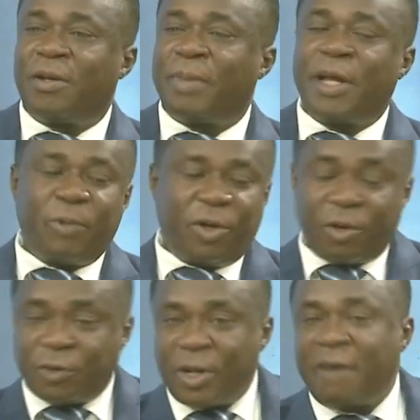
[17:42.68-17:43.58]
By the way, you
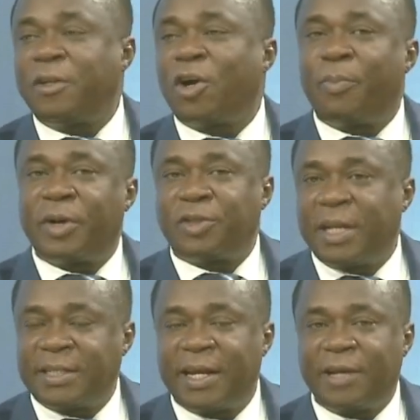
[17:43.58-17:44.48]
also have the
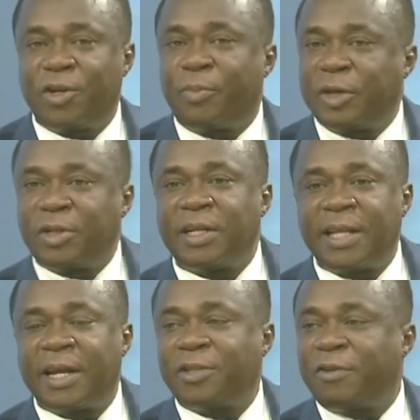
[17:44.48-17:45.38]
operational target. The operational
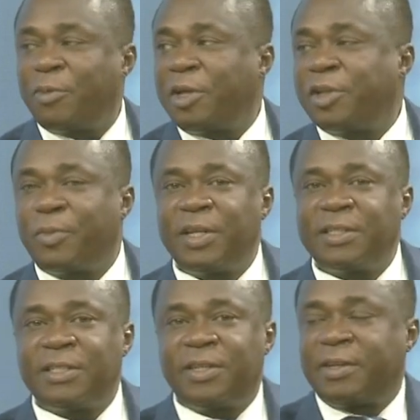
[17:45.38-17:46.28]
target of monetary
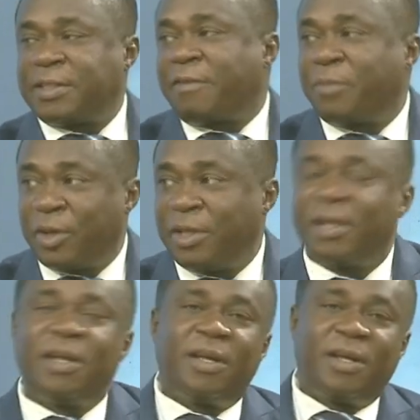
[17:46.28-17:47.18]
policy is the reserve money. Mm.
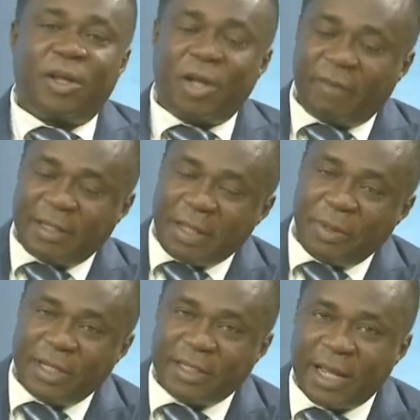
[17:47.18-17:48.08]
Then you have the
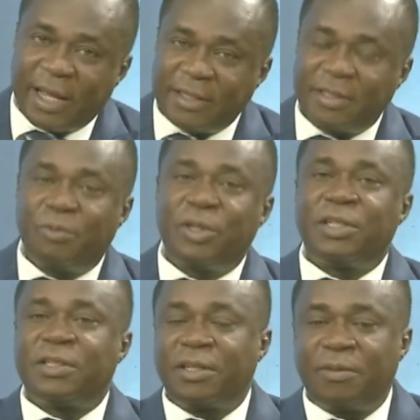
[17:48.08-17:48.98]
intermediate target, which
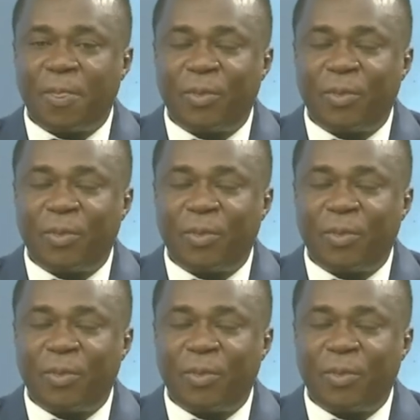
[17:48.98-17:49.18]
is the